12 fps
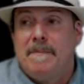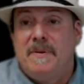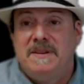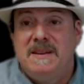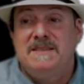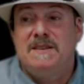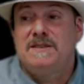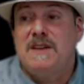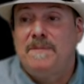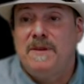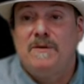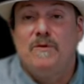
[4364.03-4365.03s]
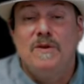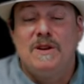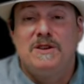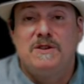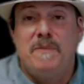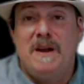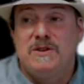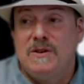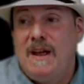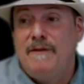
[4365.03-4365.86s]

But this is something really special.